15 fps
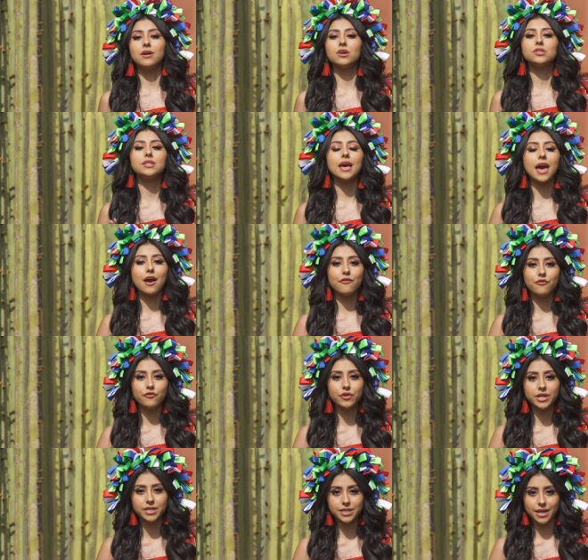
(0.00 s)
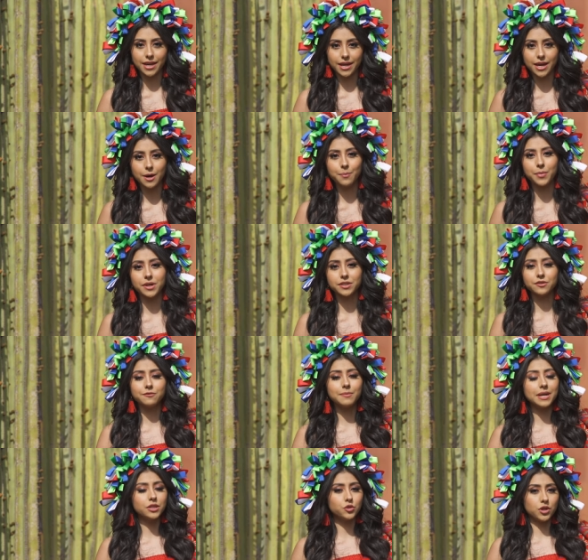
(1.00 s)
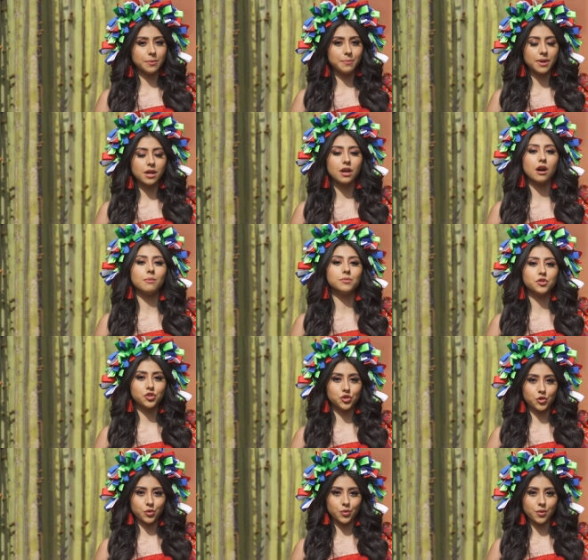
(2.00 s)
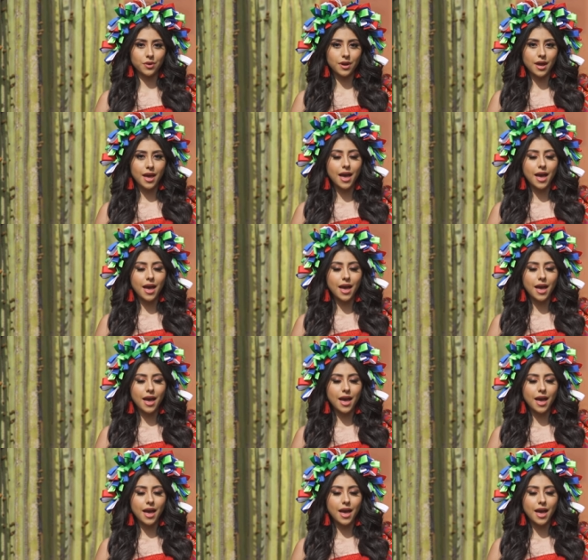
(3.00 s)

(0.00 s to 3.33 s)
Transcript: because every day a part of my dream comes true.